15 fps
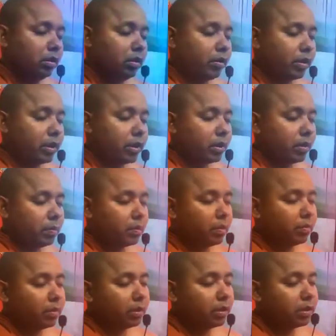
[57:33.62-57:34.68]
Okay,
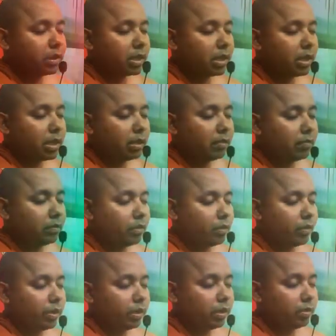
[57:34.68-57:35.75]
remember a time
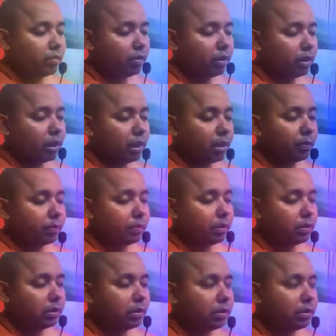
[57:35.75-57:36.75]
when you were happy.